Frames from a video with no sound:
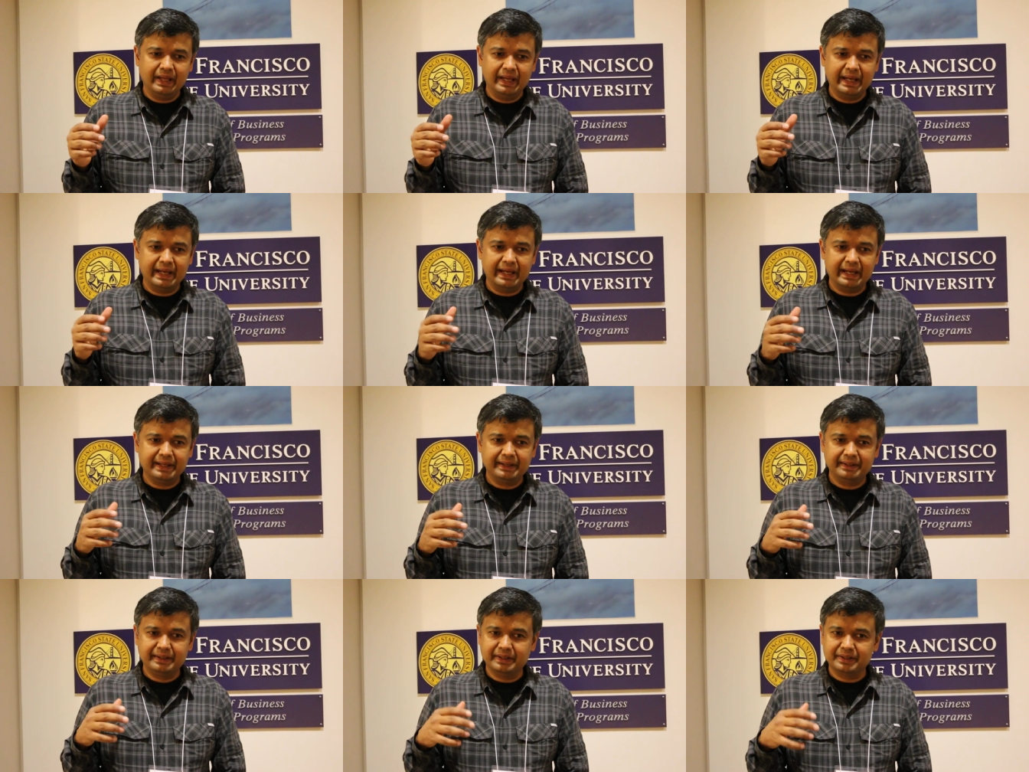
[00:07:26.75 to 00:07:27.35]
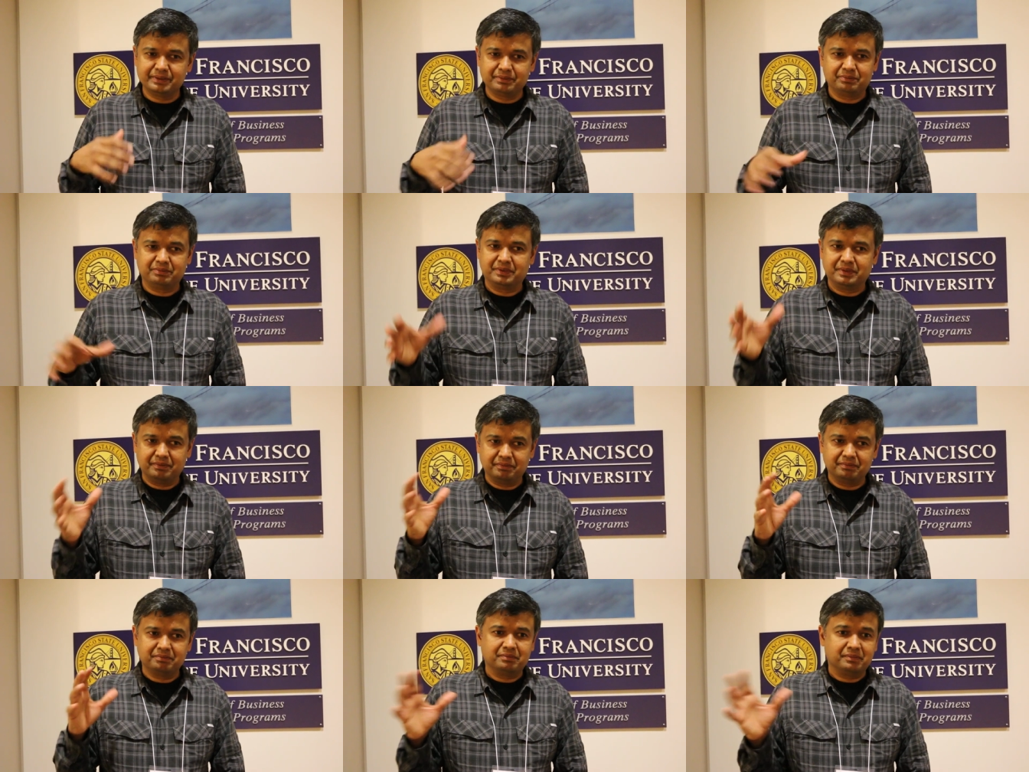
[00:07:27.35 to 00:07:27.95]
and they're,
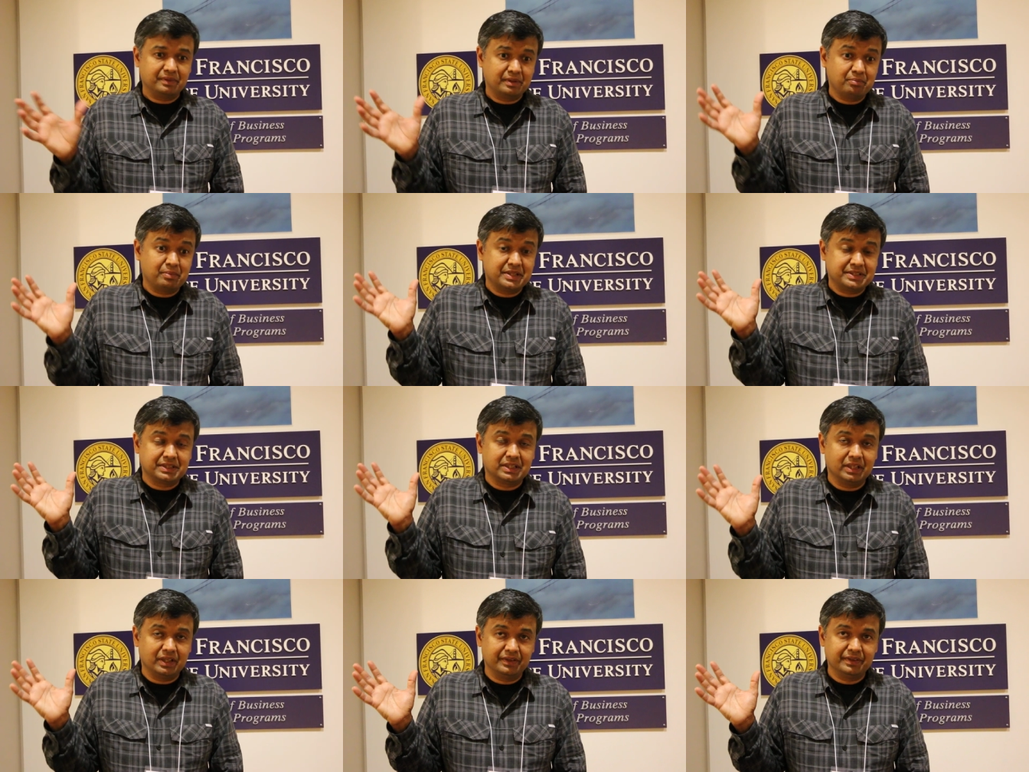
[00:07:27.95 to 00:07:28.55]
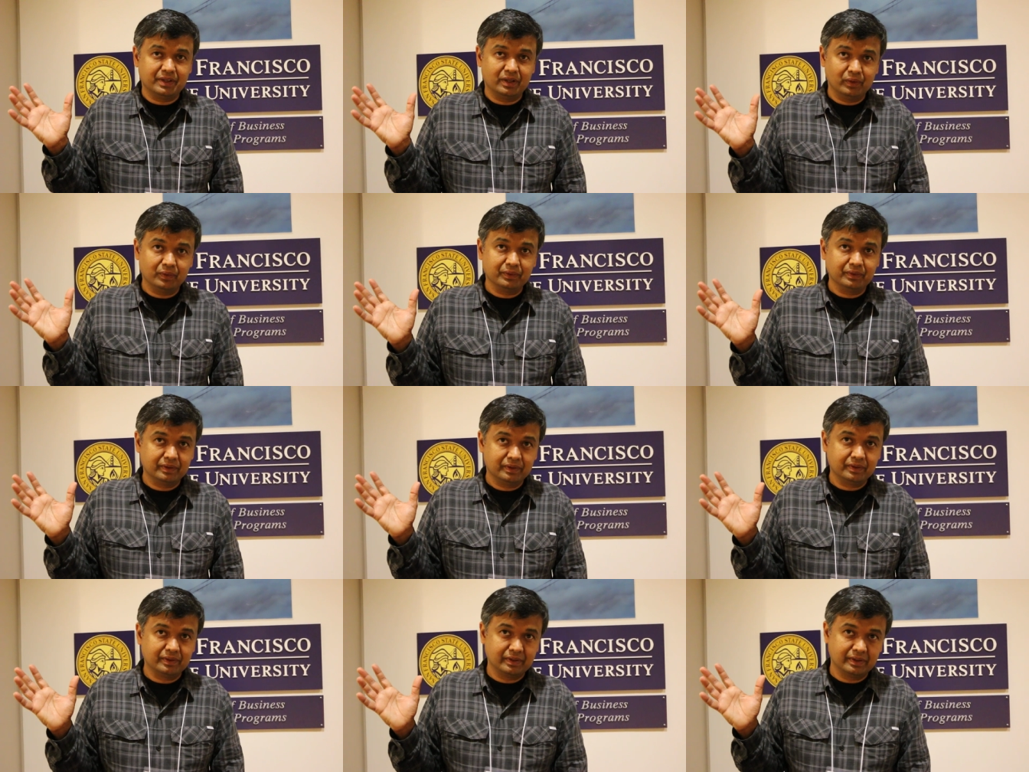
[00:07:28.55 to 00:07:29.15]
they're basically on their own.
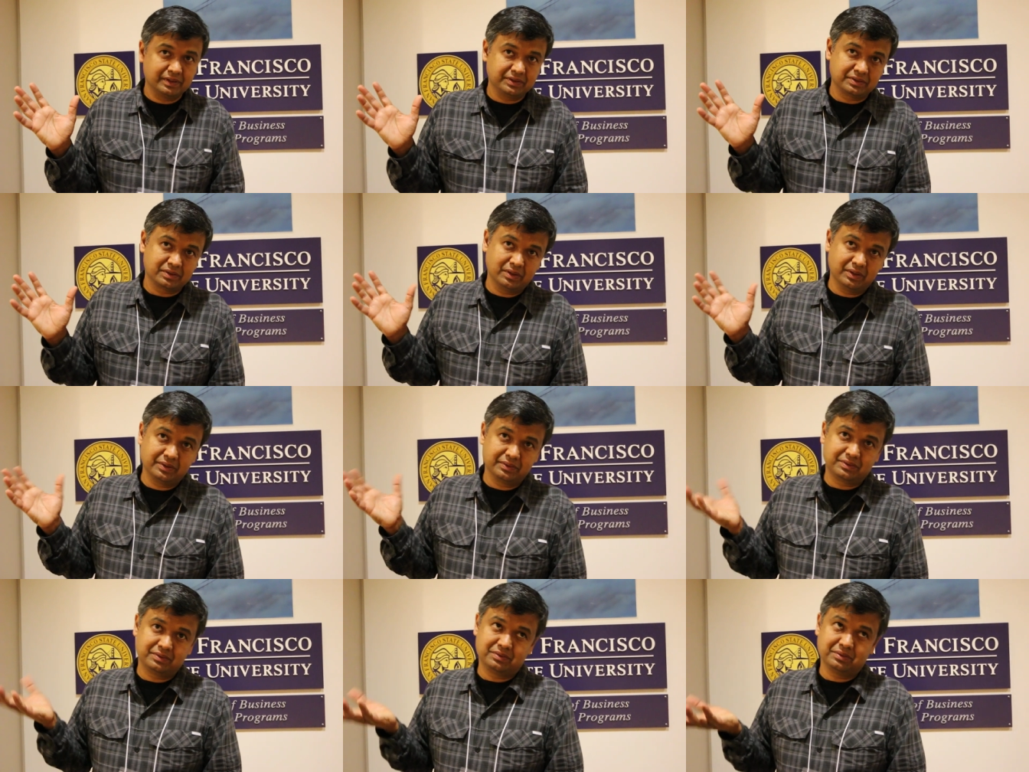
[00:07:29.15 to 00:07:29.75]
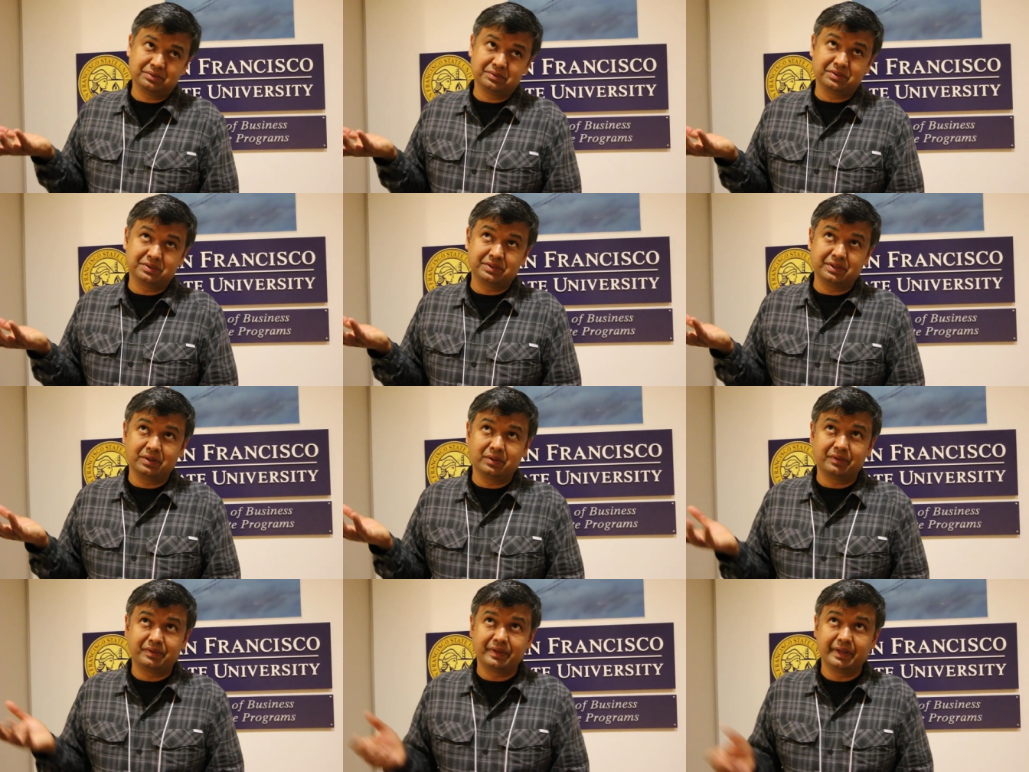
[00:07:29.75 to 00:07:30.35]
There's close to
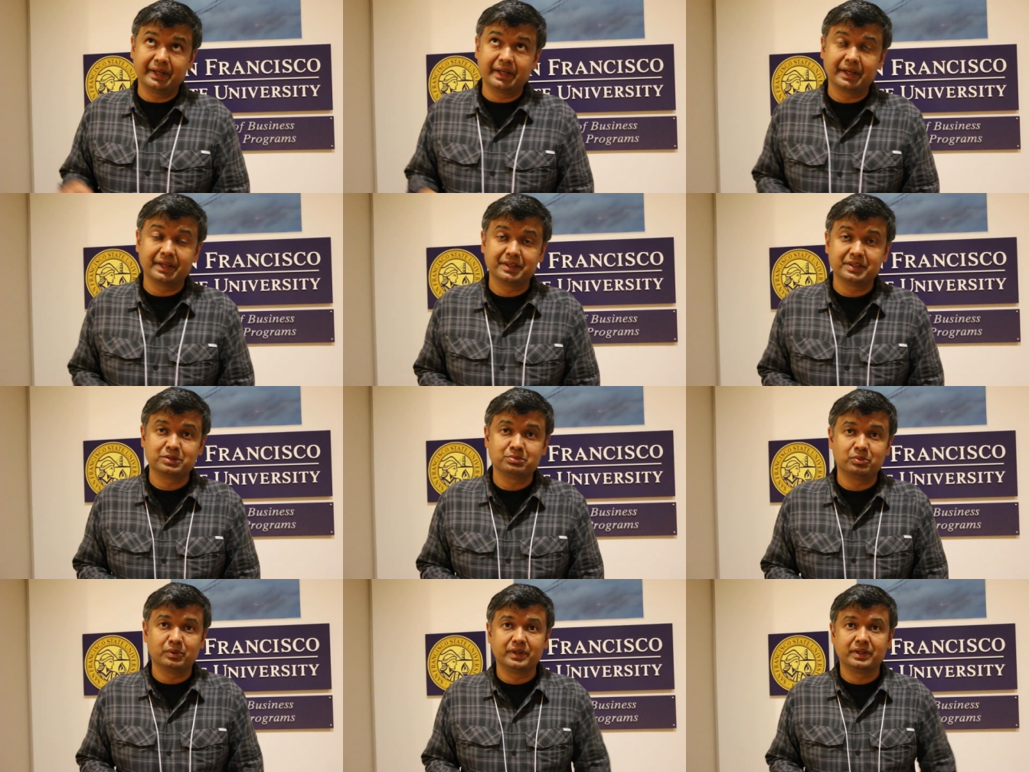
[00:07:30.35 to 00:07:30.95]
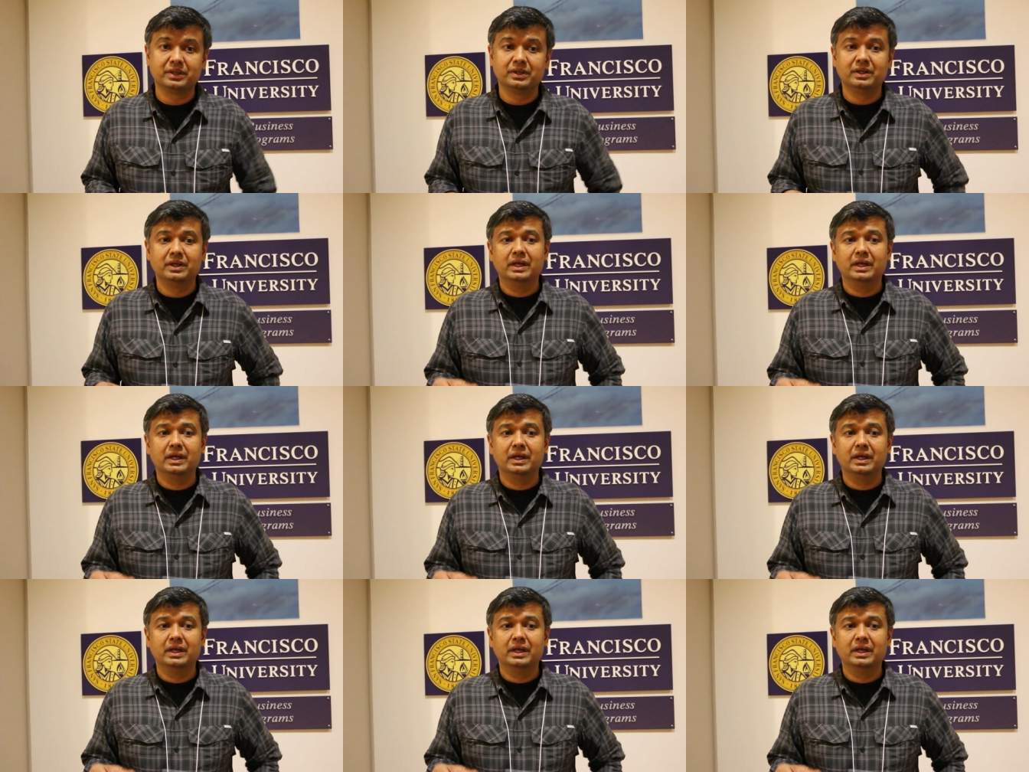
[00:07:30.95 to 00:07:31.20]
zero training at this point.